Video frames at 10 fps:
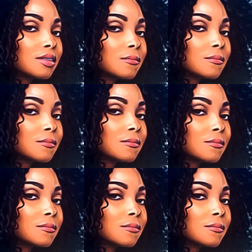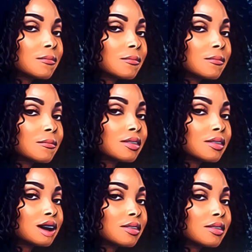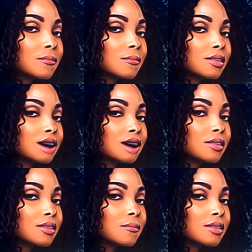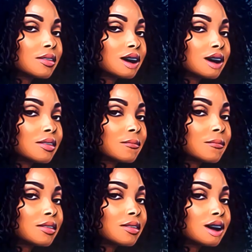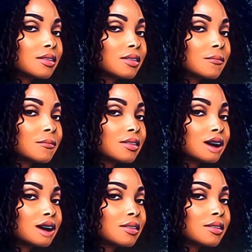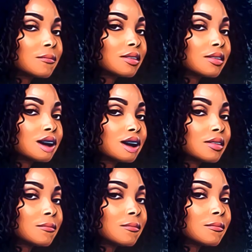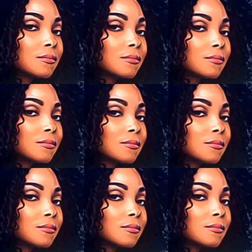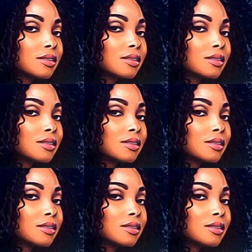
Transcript: even my tough dad has shed a tear or two. So if it comes down to me, then I should be able to do it as well.